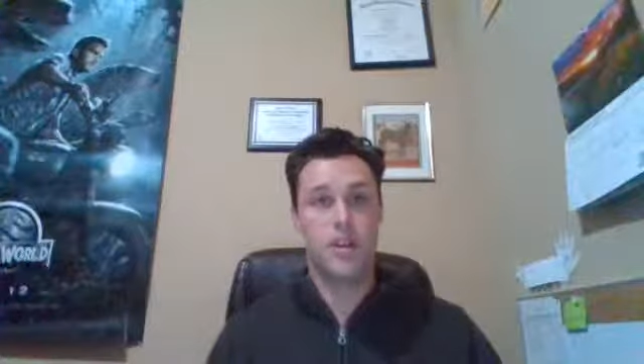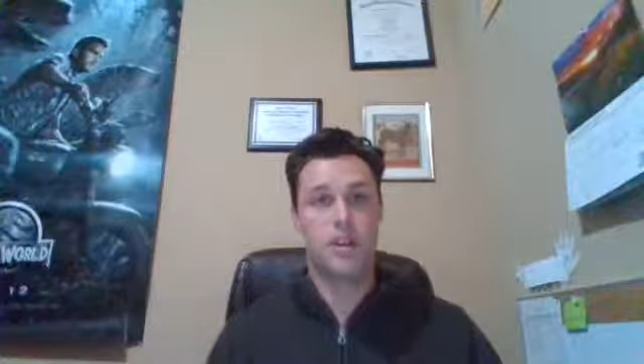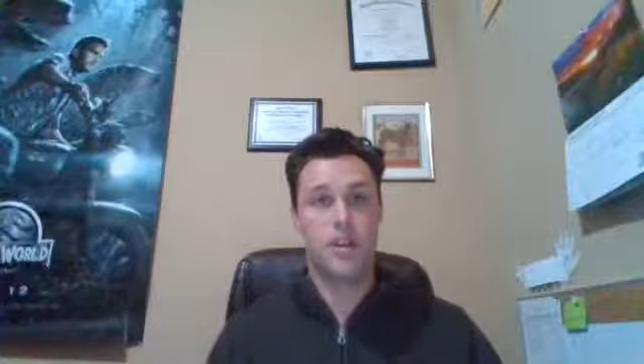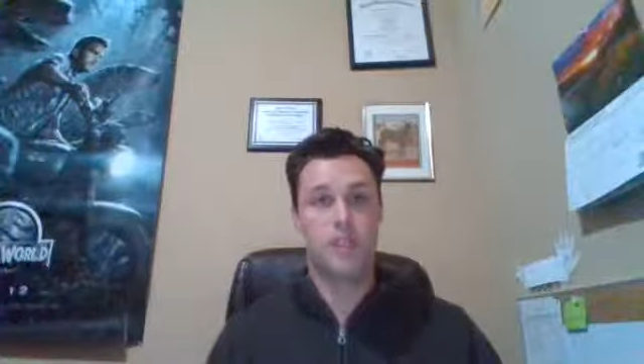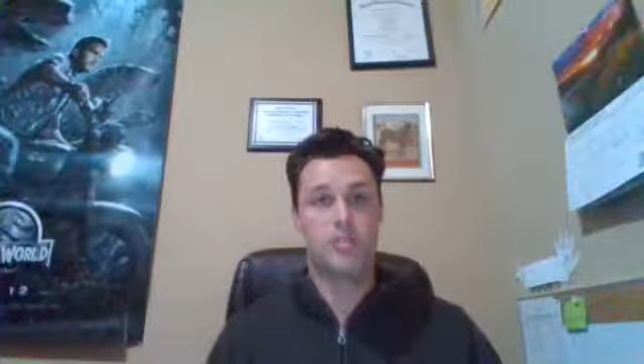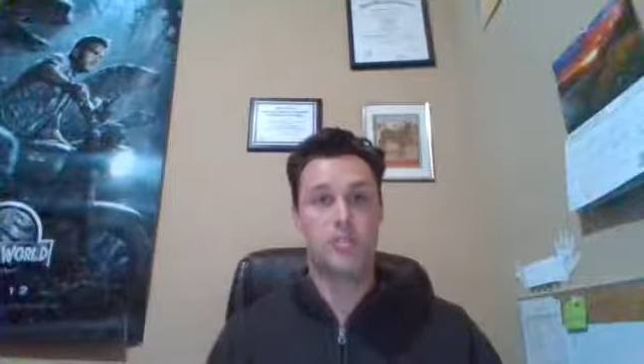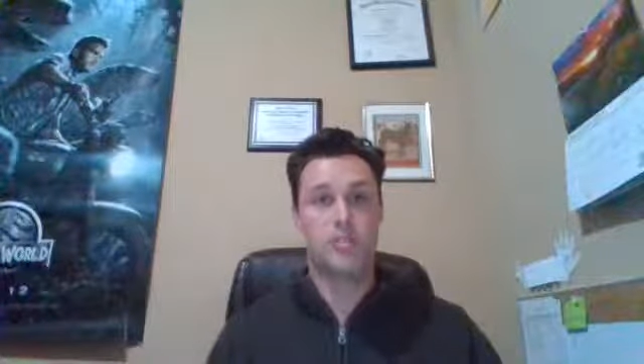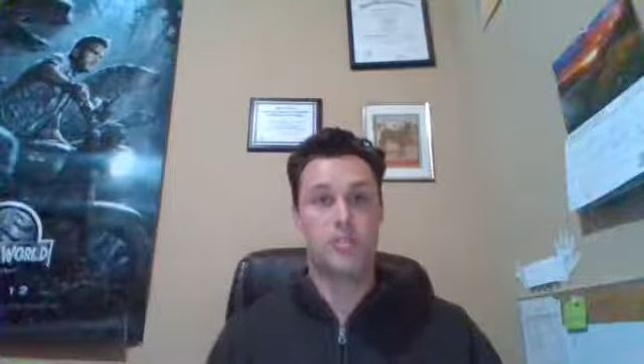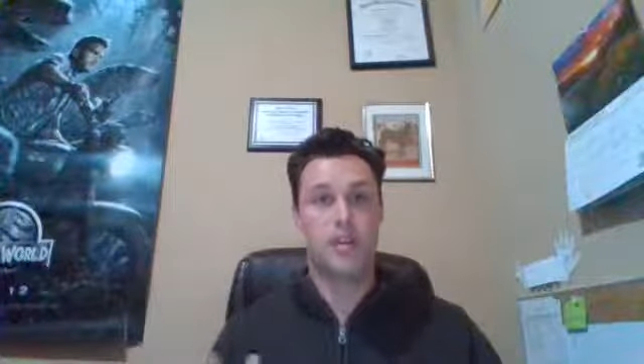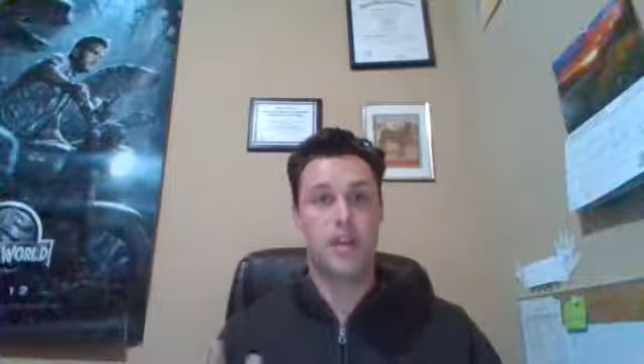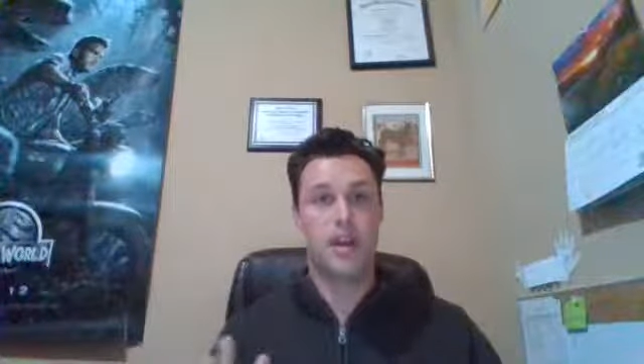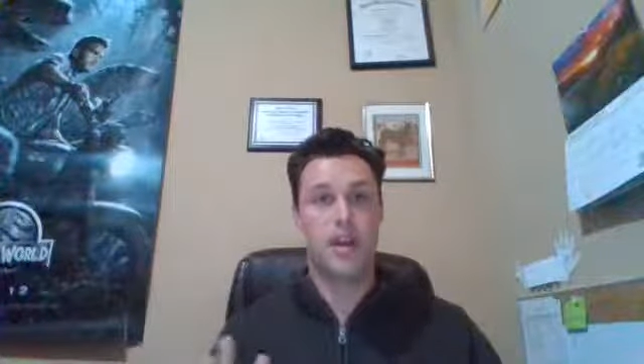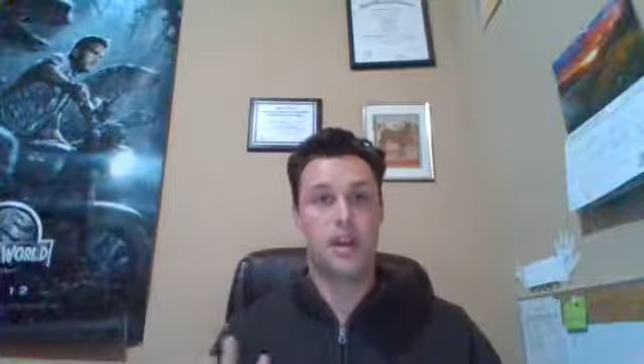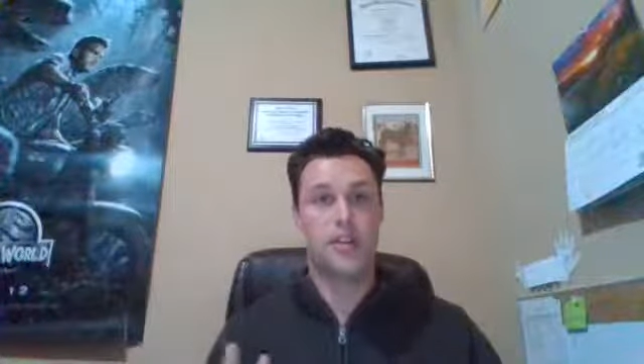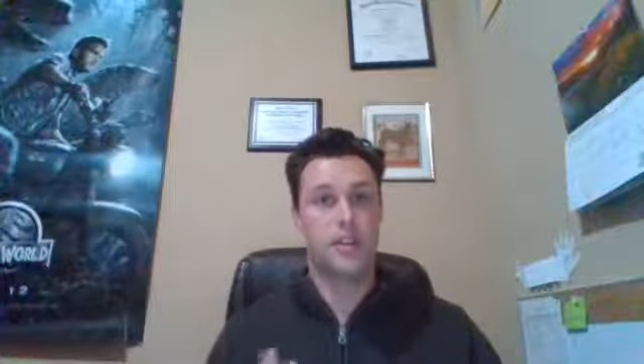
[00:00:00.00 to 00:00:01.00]
be honest with
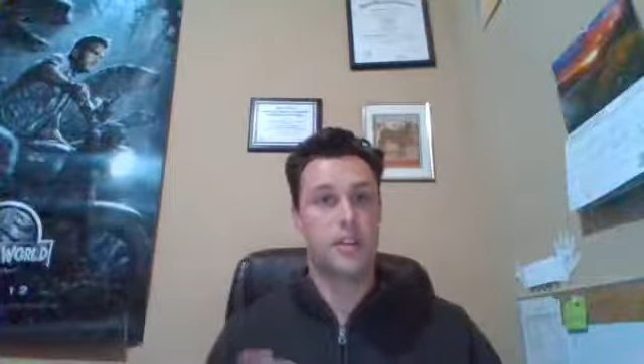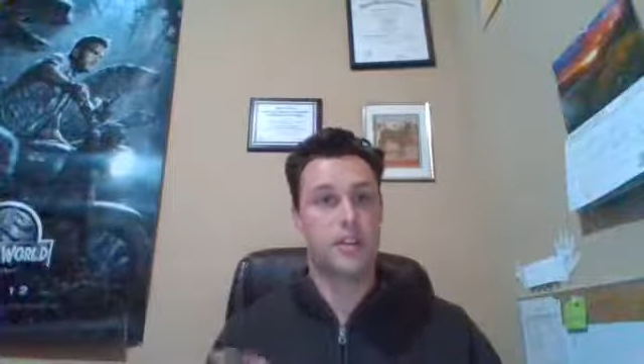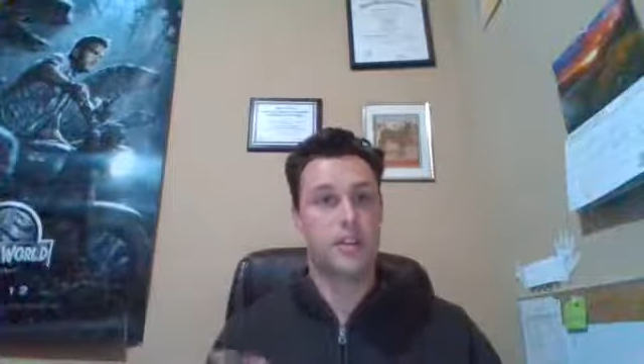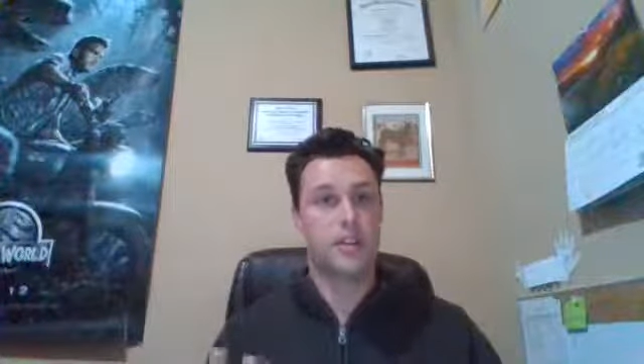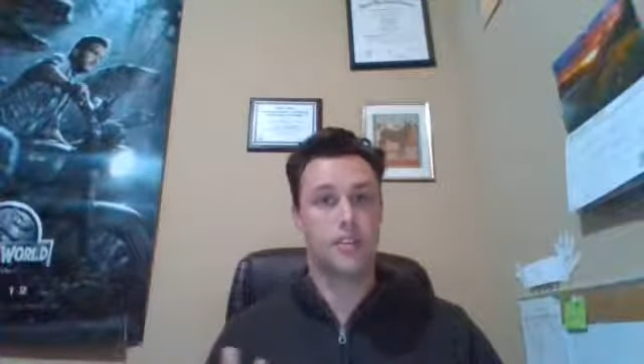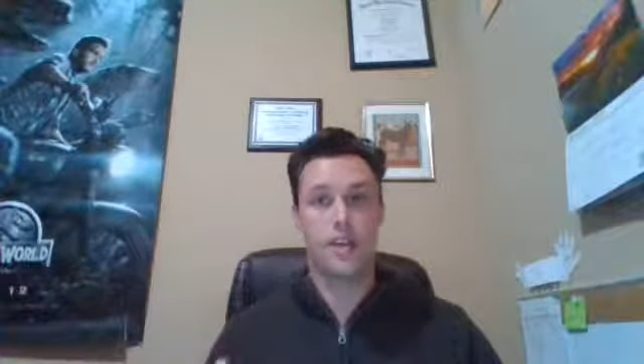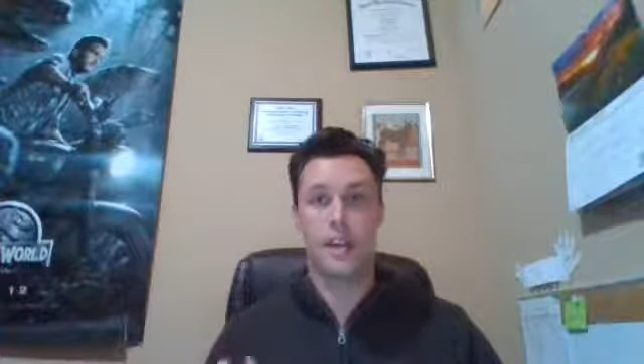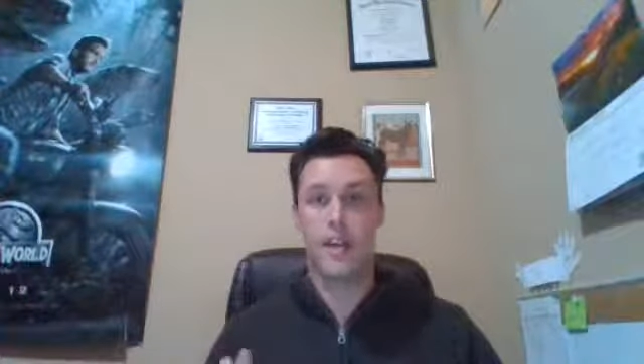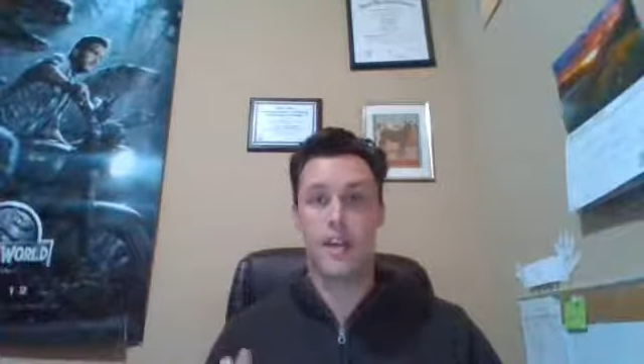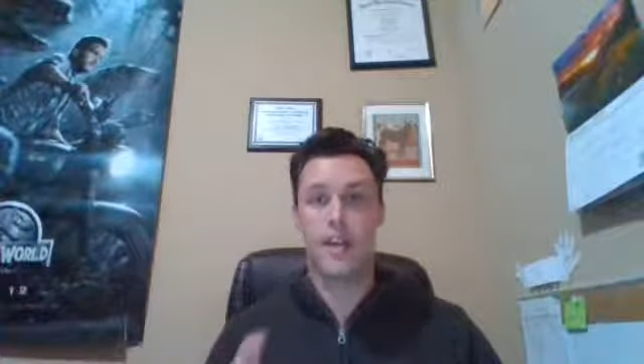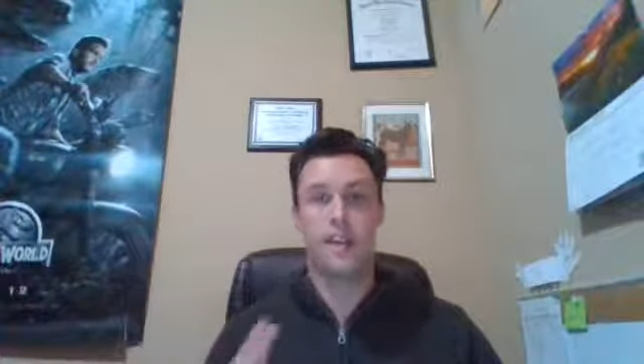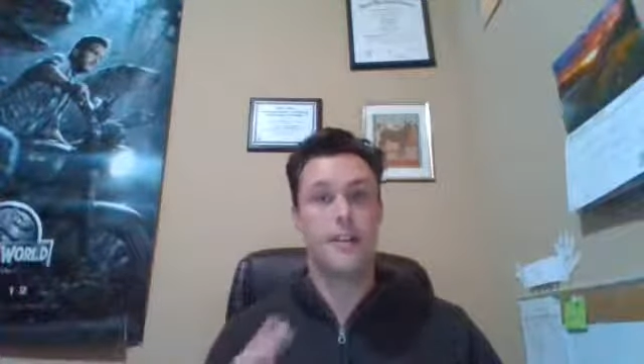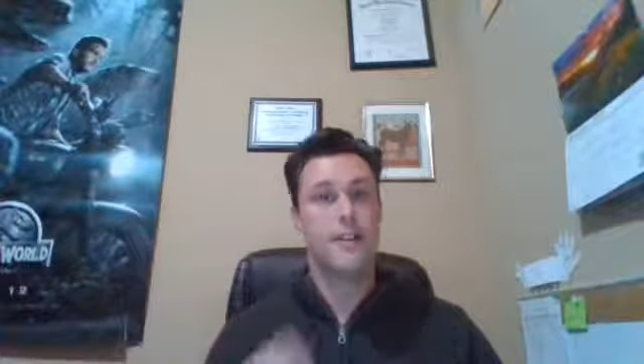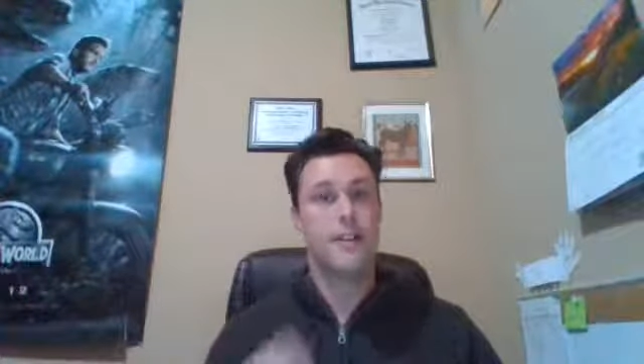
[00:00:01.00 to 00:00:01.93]
God, say, look, God,